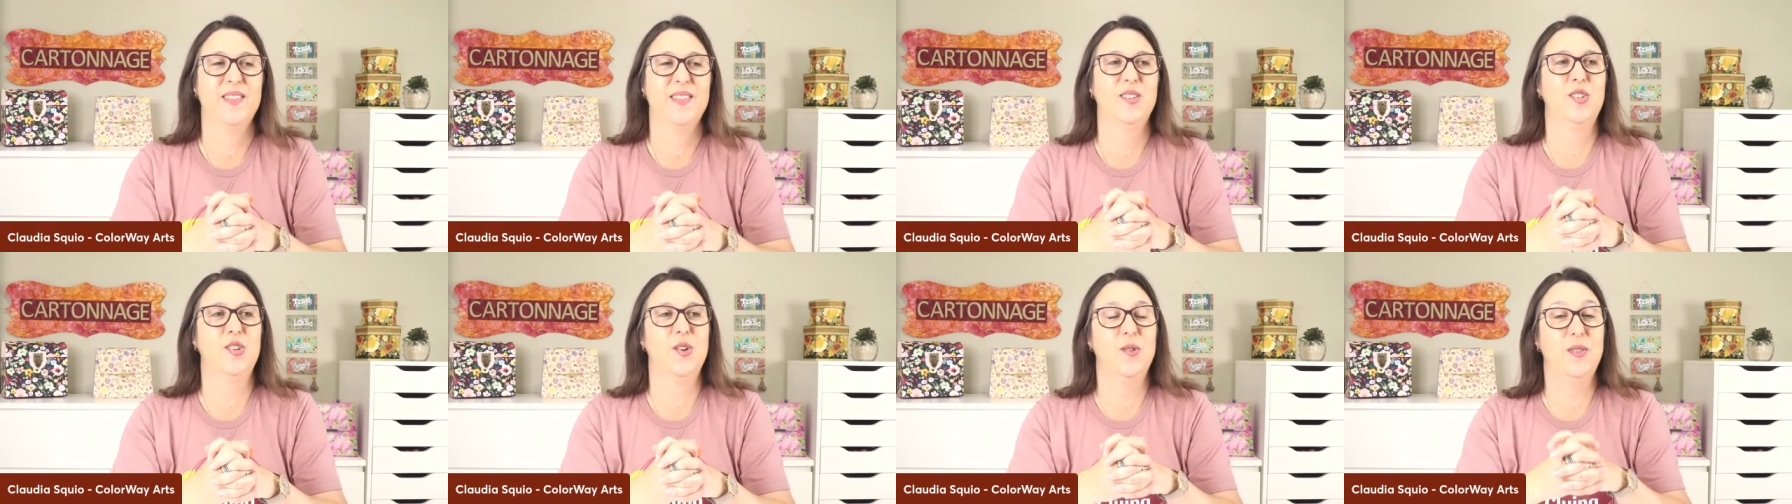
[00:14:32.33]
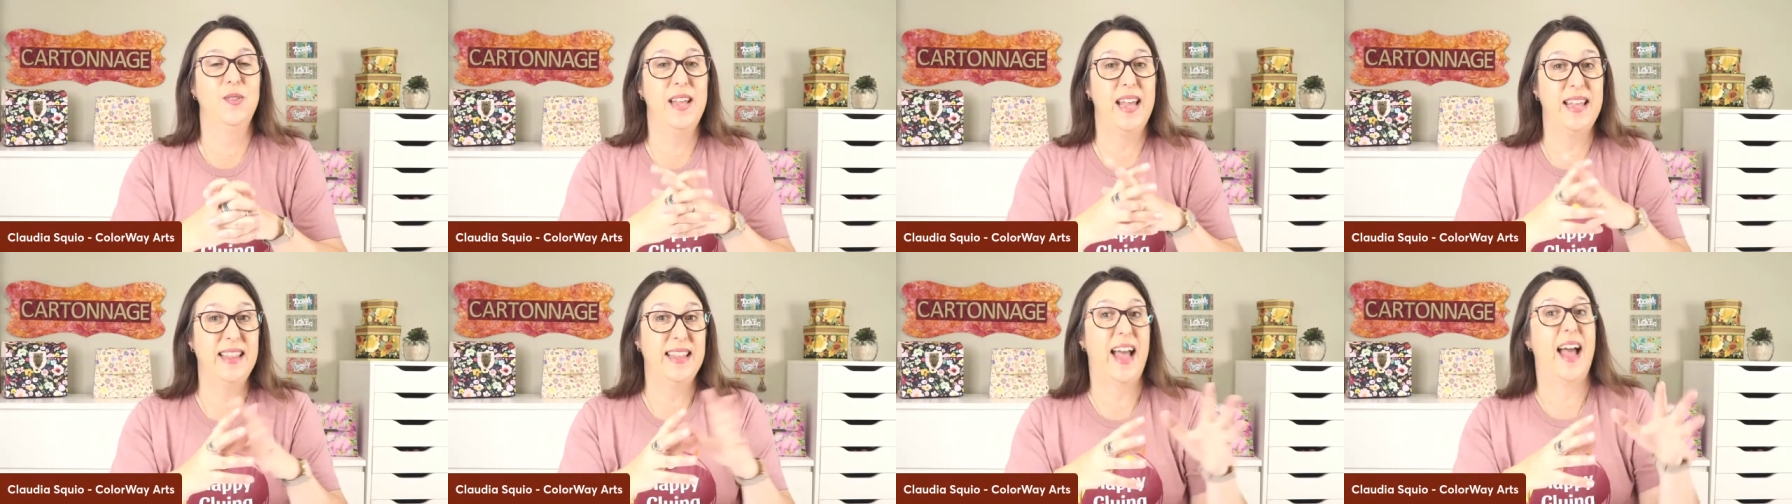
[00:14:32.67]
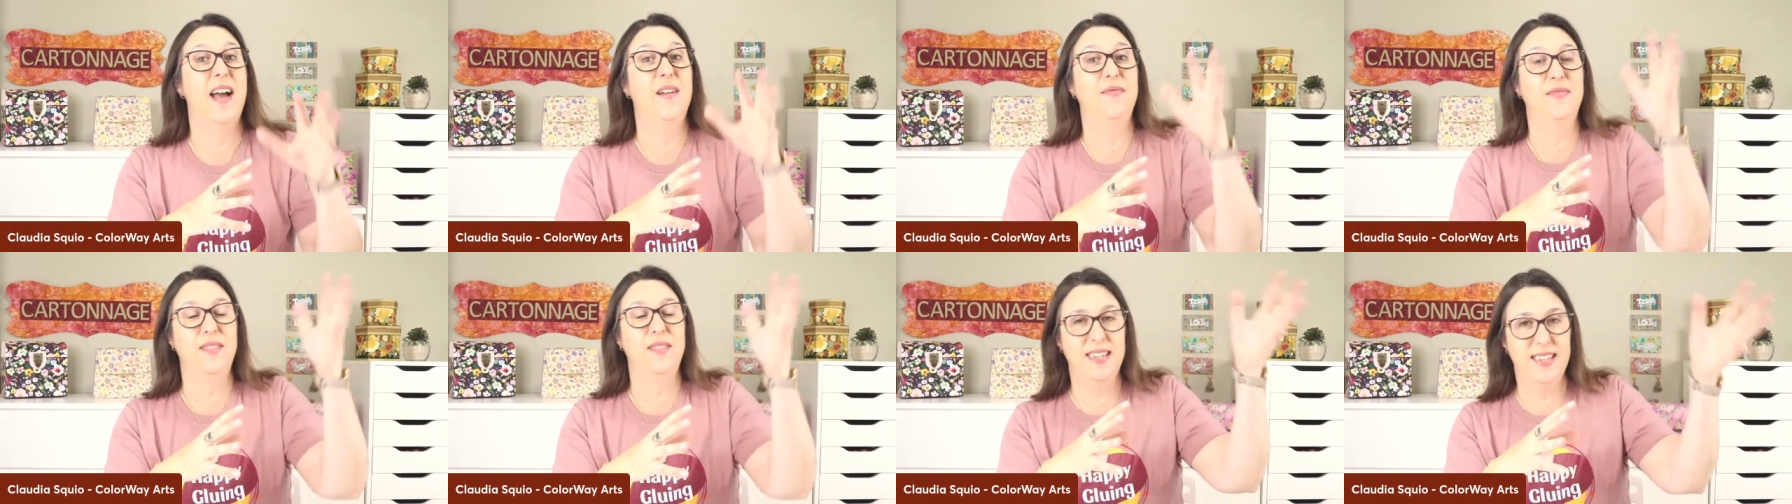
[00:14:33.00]
so then
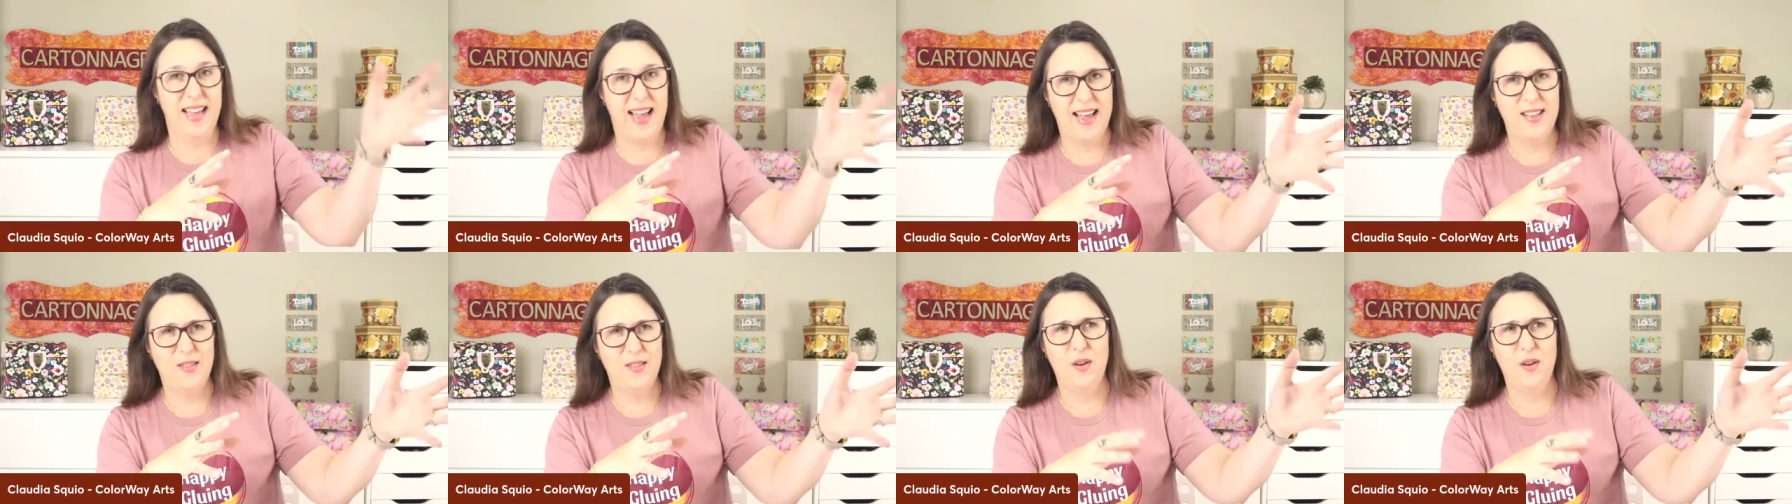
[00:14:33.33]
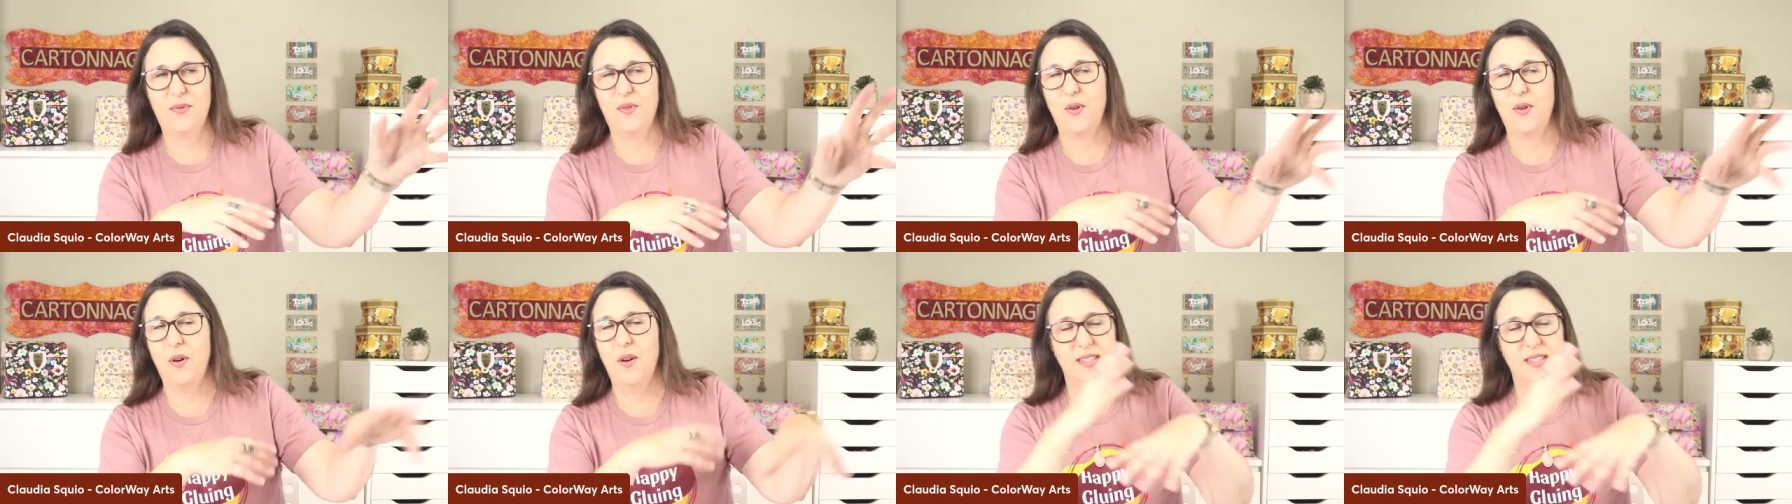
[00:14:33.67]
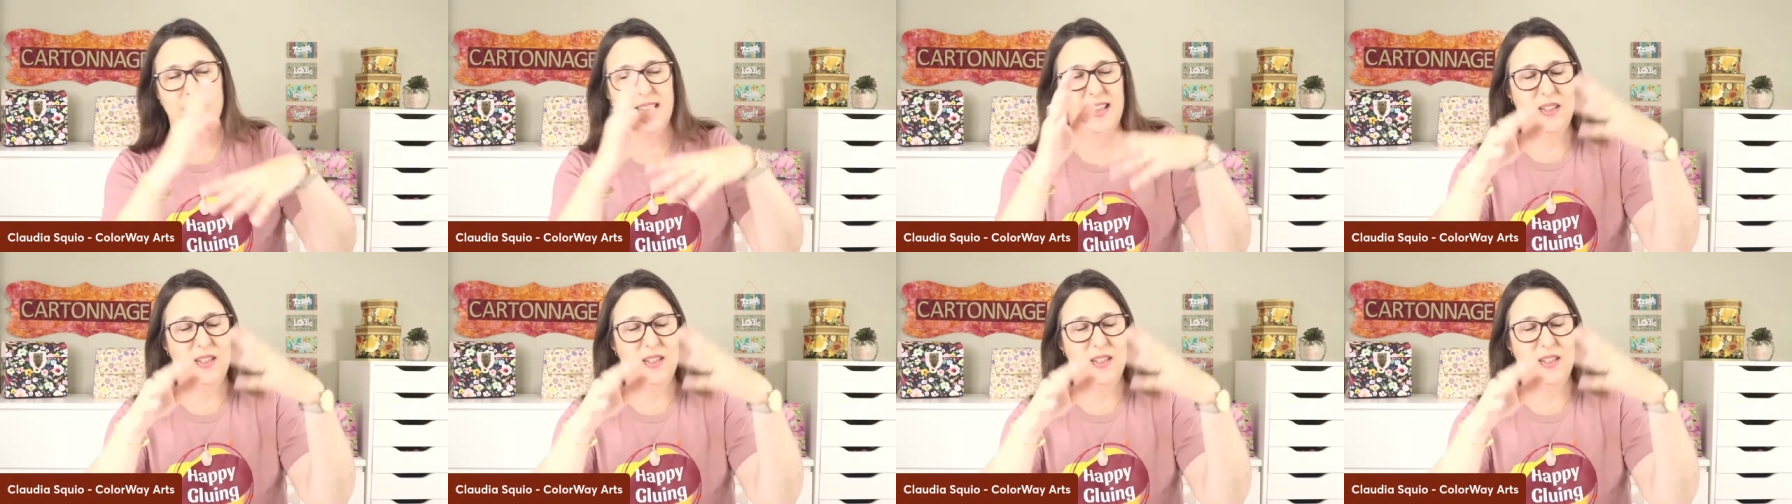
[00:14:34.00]
after that, of course,